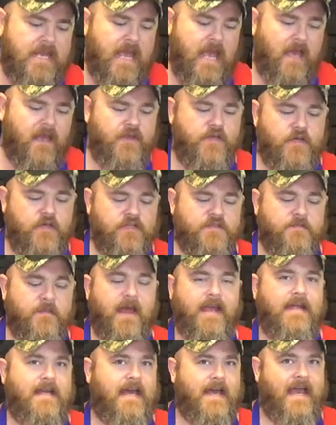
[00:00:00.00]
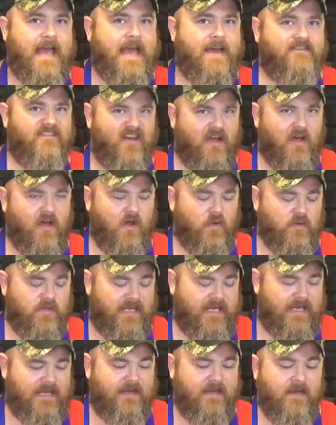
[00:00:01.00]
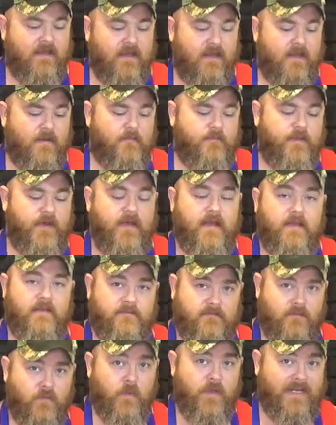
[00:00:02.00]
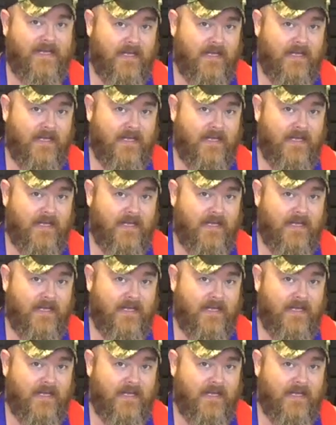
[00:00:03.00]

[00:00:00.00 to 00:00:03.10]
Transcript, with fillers: yeah, yours might not have a hole in it, but we